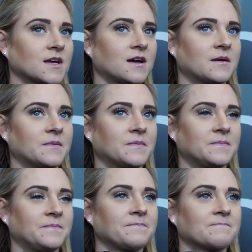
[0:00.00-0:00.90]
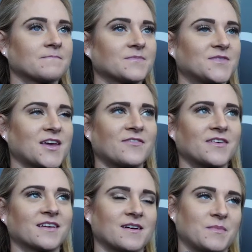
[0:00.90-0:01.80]
Um,
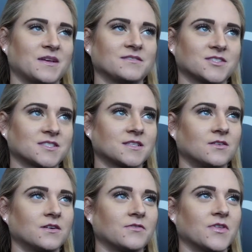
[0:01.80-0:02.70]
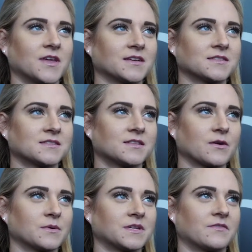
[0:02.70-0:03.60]
definitely. I mean, just the little things. There
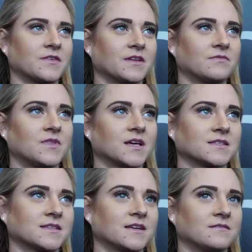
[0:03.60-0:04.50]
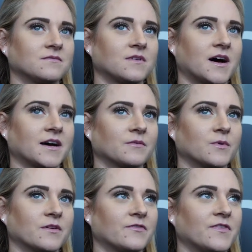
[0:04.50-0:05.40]
were definitely things that I
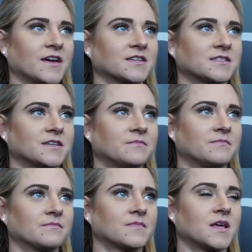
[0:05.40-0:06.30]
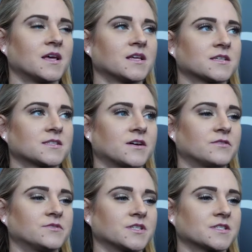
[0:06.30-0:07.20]
would have fixed and
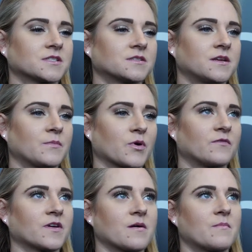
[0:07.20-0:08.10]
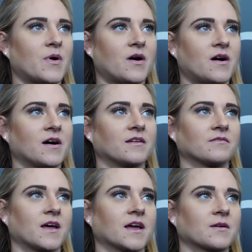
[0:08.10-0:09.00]
so just improving upon
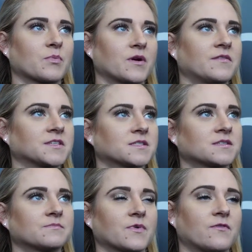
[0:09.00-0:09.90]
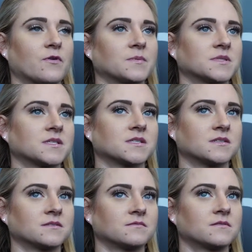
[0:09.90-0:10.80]
like previous performances
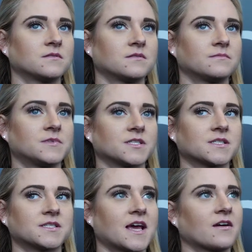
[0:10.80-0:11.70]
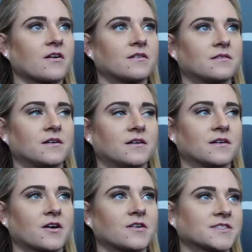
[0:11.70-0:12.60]
and just staying con
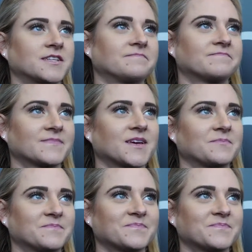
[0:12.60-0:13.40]
uh, constant. Yeah.